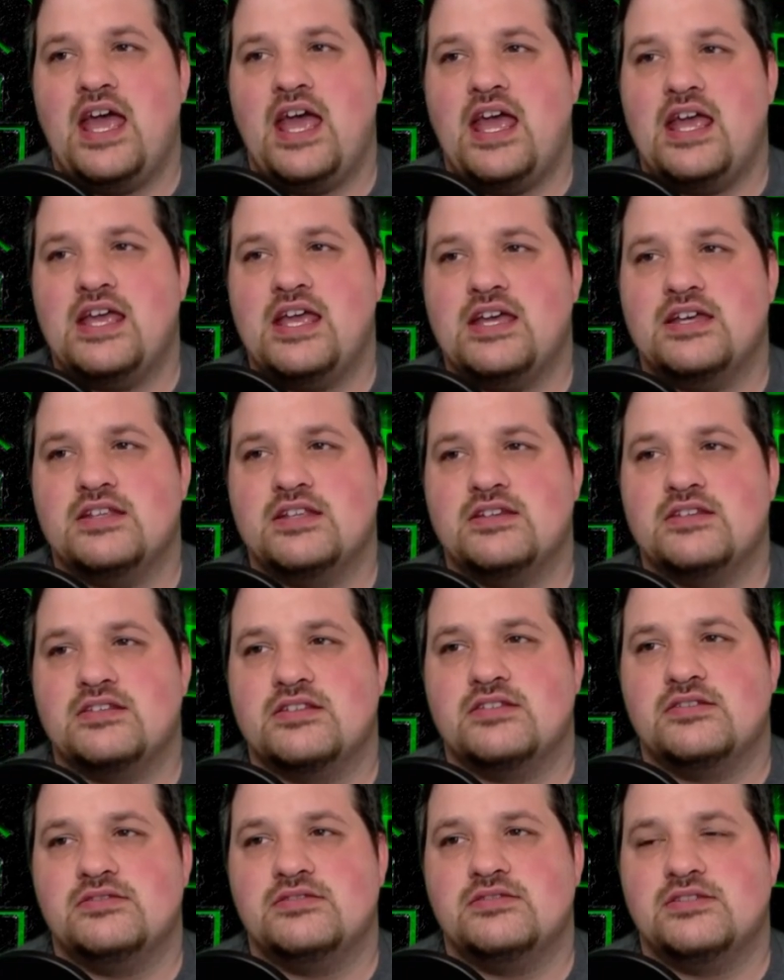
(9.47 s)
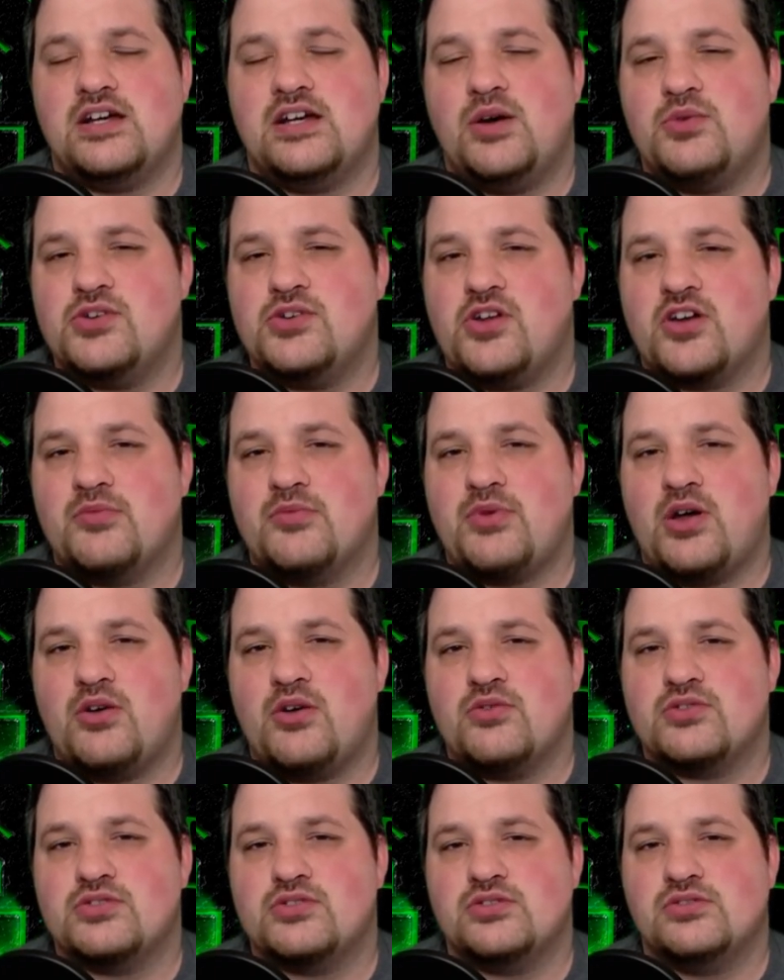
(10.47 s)
and I want to talk
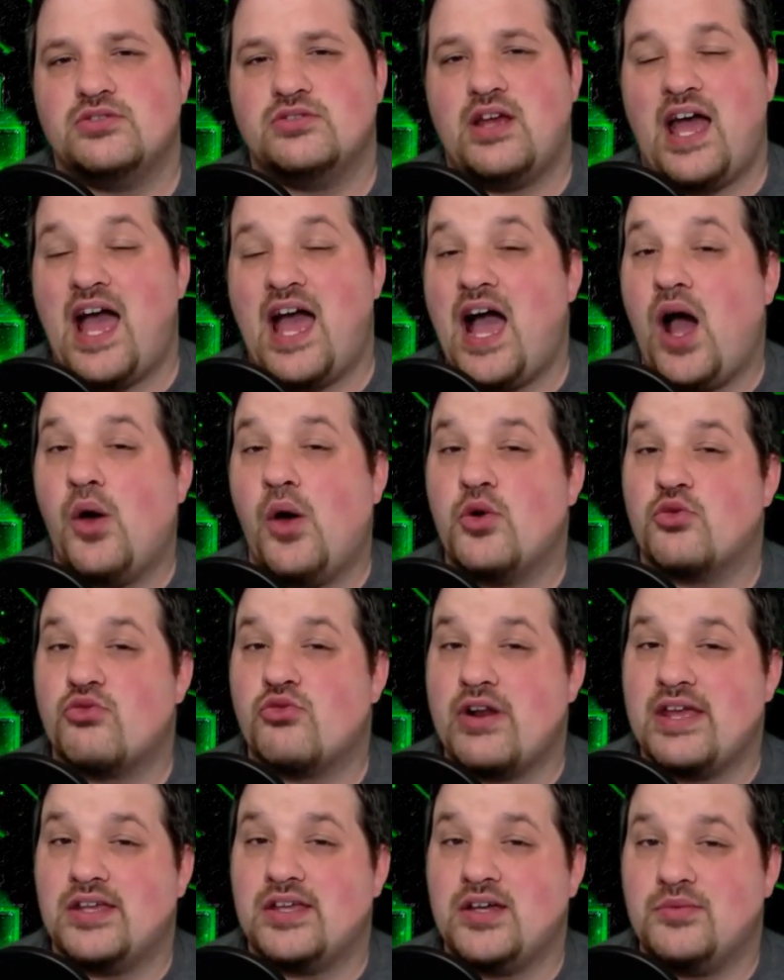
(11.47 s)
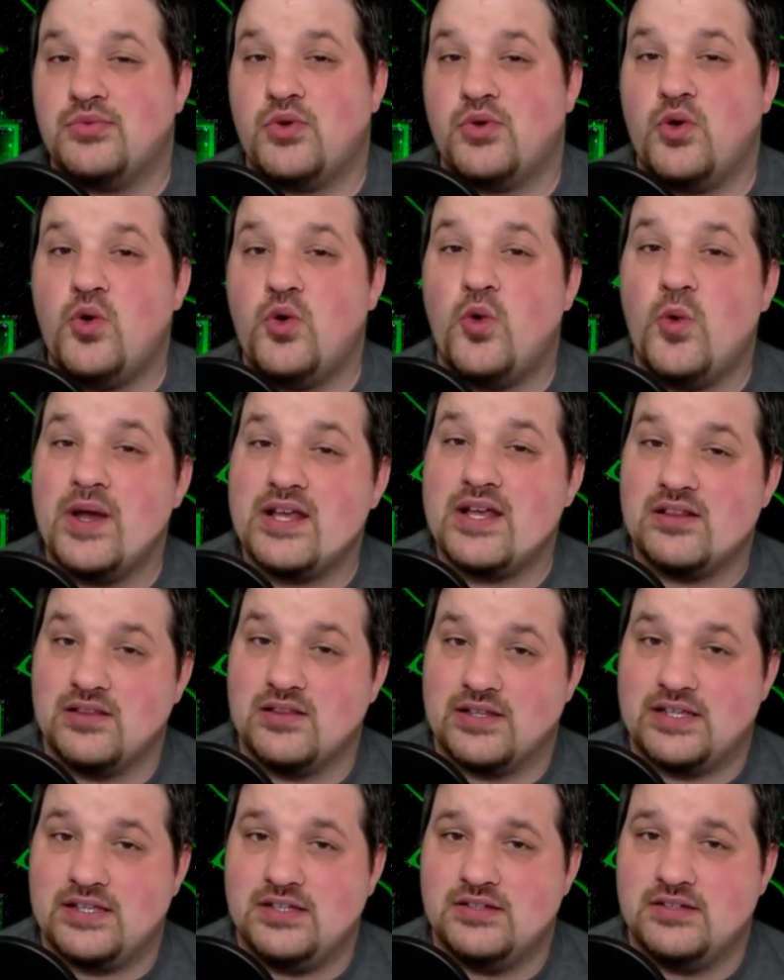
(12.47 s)
about how to rank up
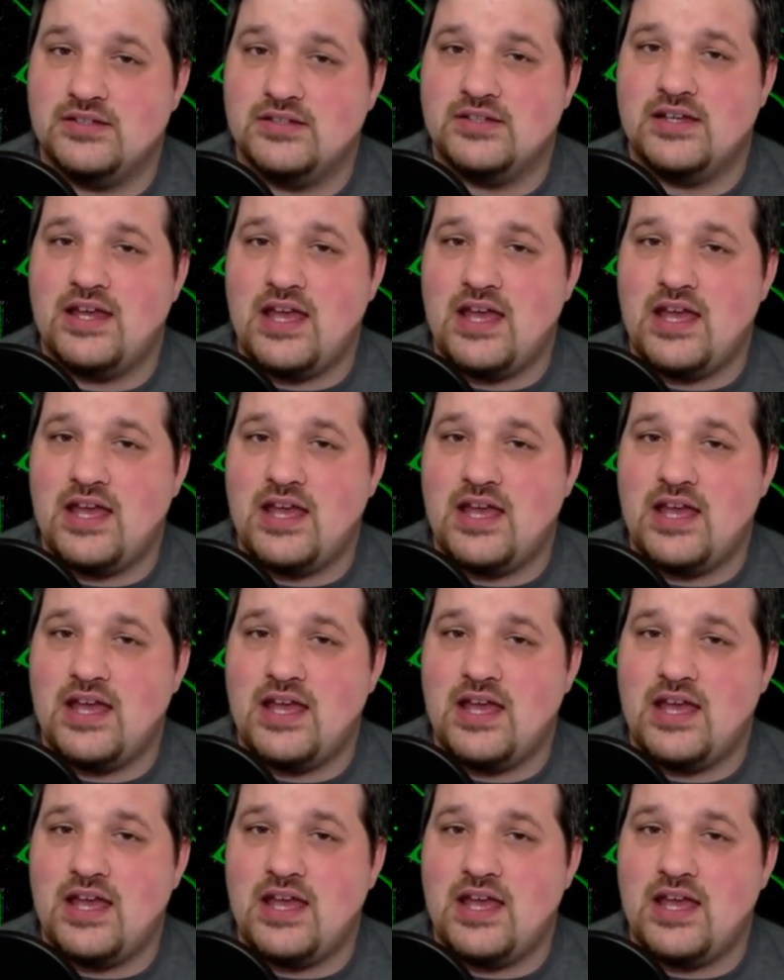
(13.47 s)
quickly